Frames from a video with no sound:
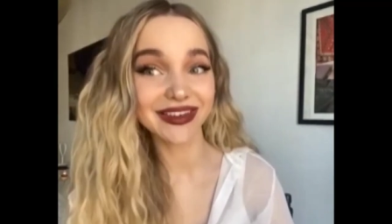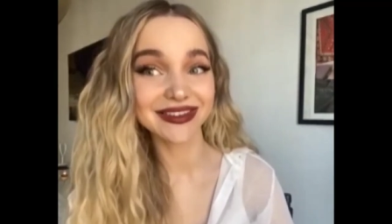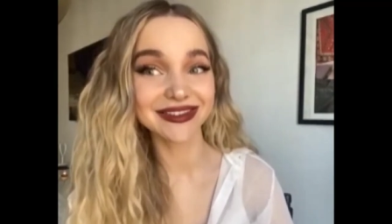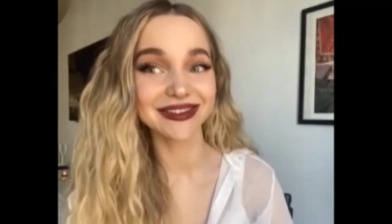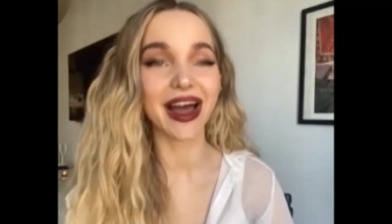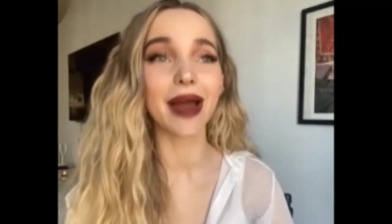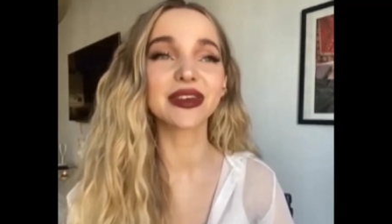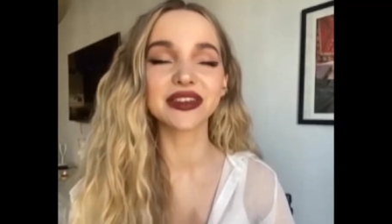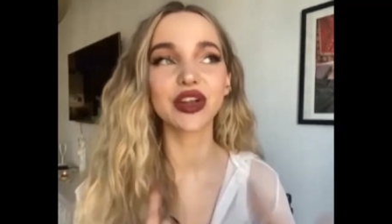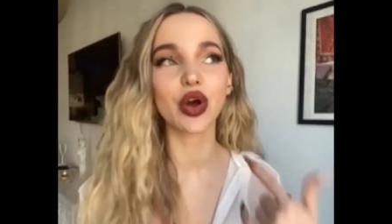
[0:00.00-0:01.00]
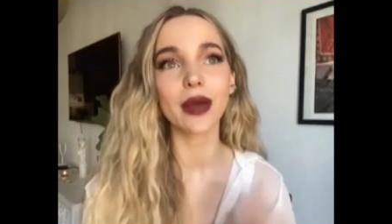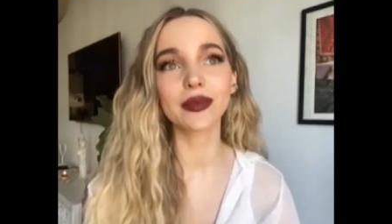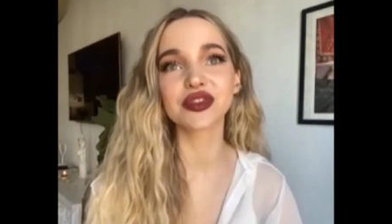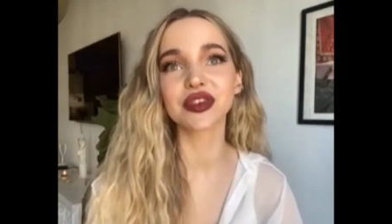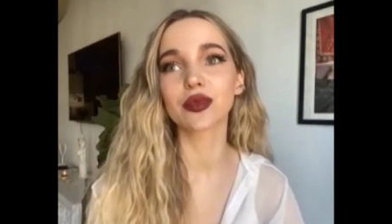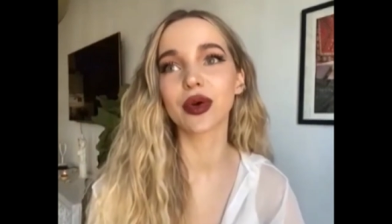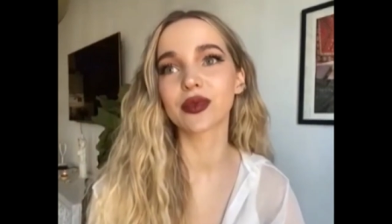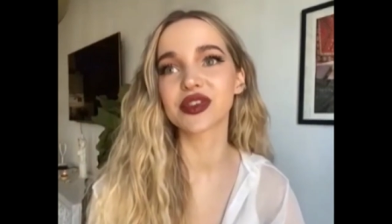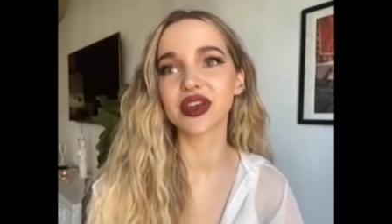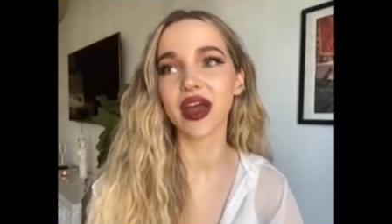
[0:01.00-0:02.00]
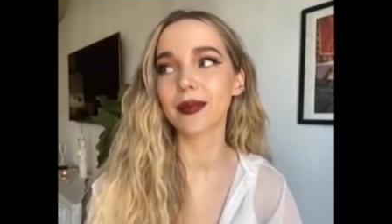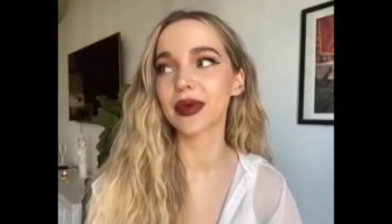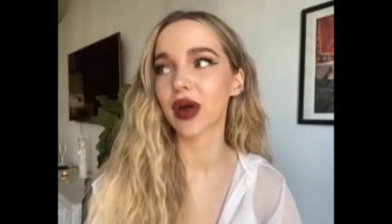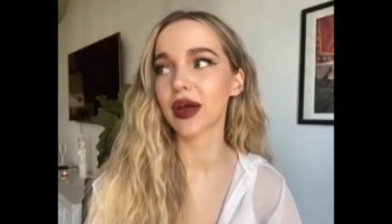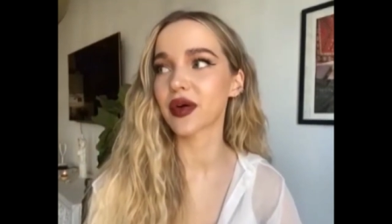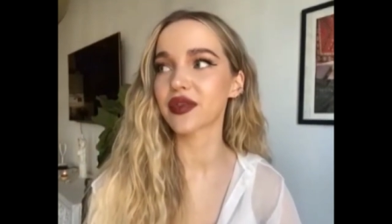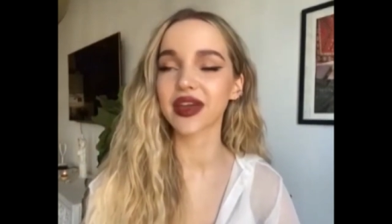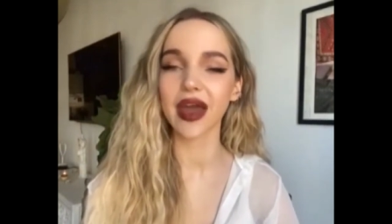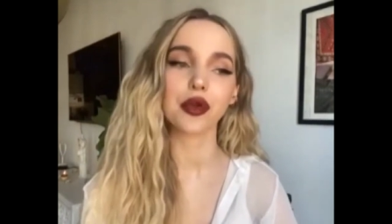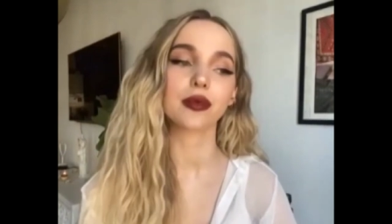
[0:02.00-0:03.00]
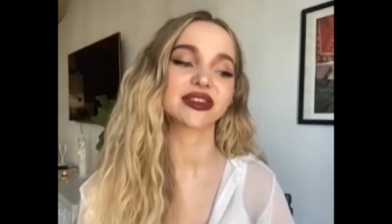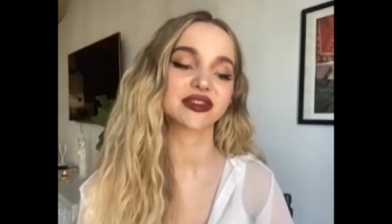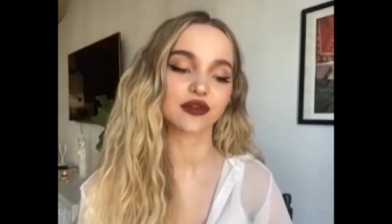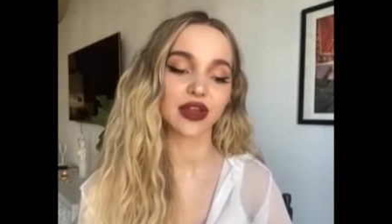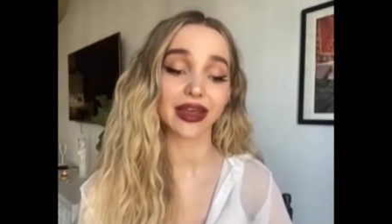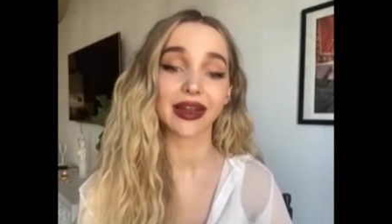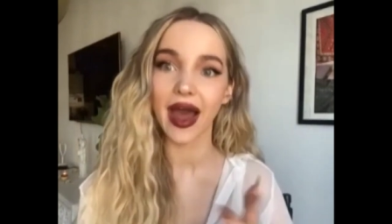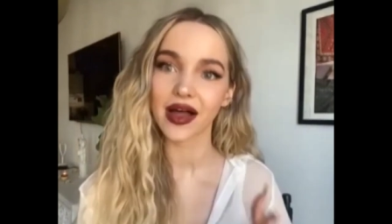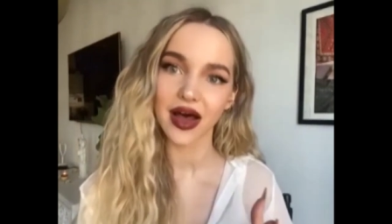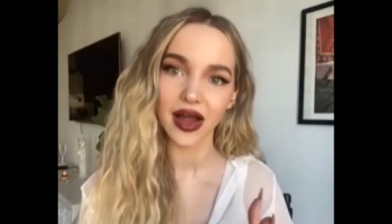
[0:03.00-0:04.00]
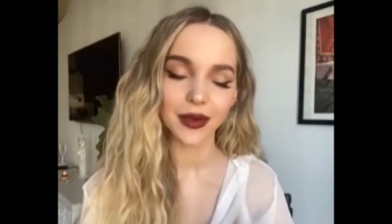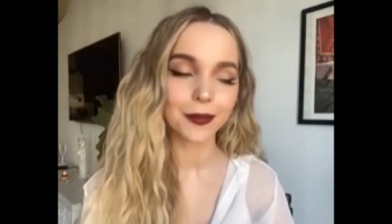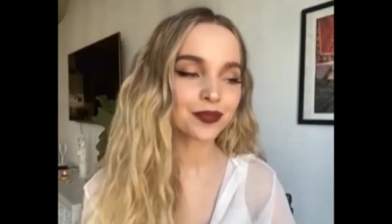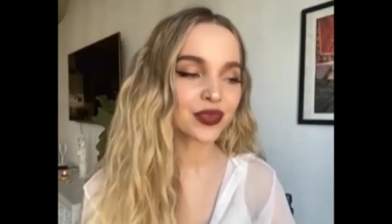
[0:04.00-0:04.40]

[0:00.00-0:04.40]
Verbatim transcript: thanks. I'm you know I'm usually the one wishing Happy Pride Month and counting myself like an ally.